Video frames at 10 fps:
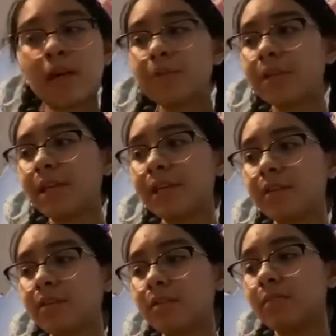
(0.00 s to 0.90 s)
when
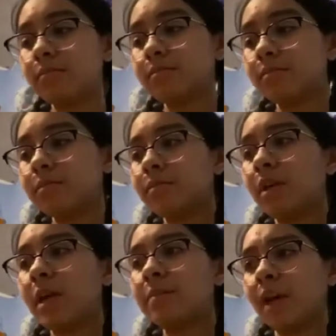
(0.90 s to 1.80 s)

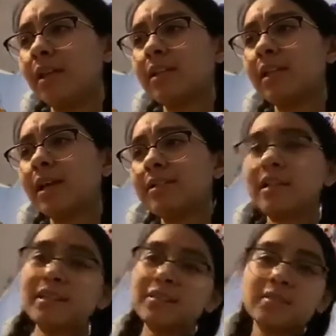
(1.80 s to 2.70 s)
I'm not in class, I
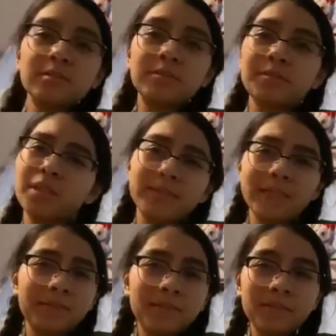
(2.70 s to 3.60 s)
get to be on my
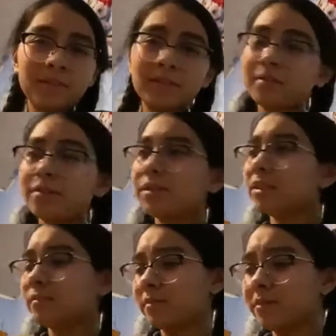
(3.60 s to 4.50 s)
computer
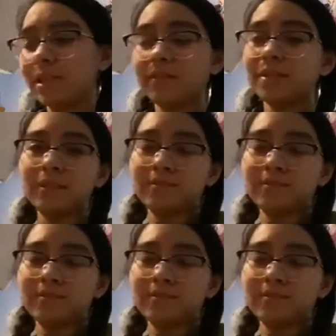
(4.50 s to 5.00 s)
doing whatever.